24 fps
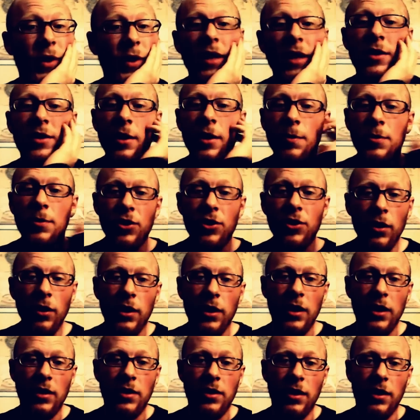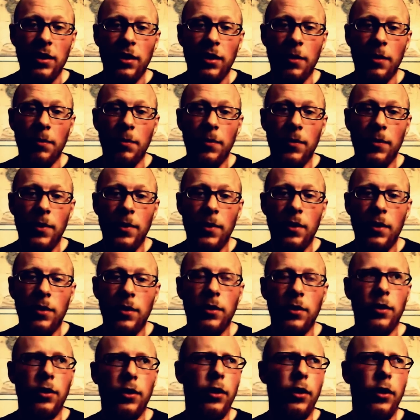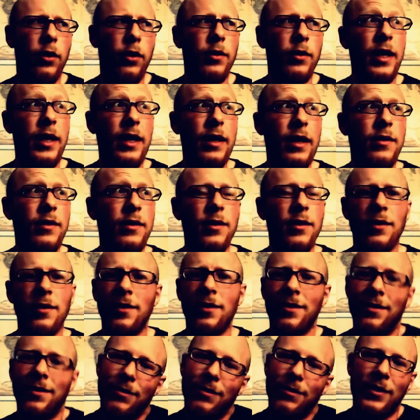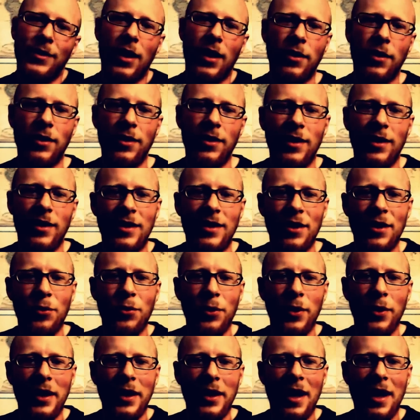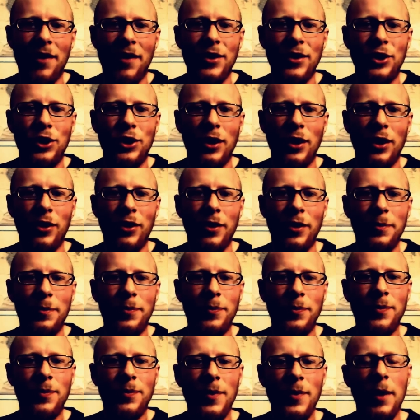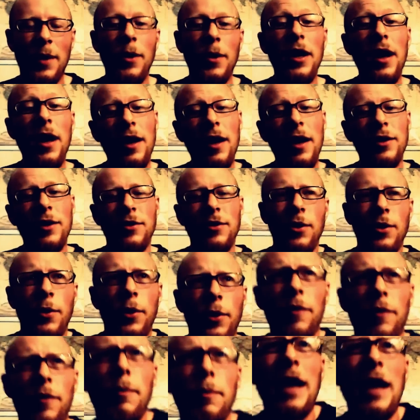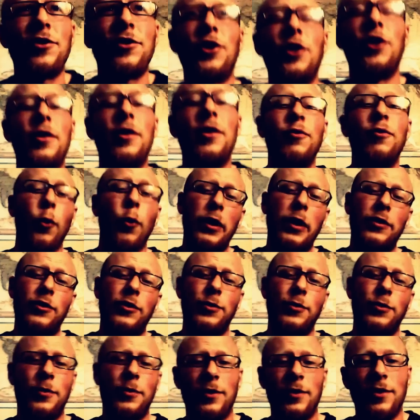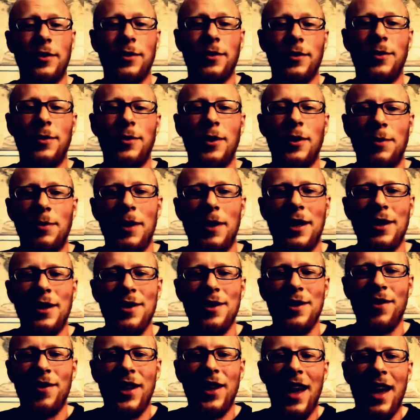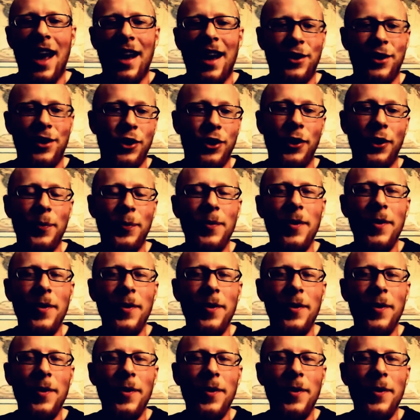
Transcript: It's an absurdity to him. Her, it. I didn't really have a gender. But it had a sort of masculine voice, just because of the actor